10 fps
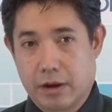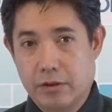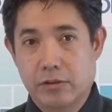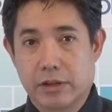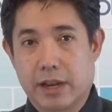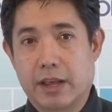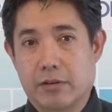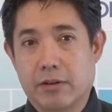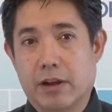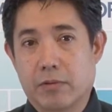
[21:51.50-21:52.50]
Are you looking at
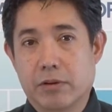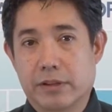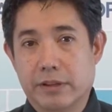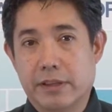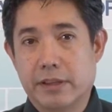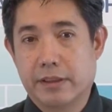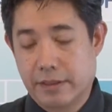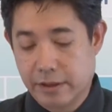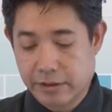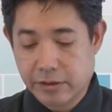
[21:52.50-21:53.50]
your network to see that
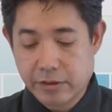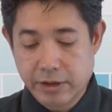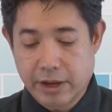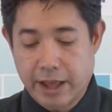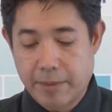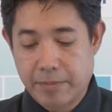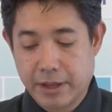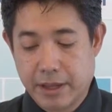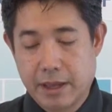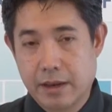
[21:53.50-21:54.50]
this could not happen
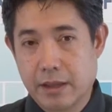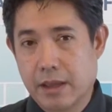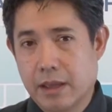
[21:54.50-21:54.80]
again?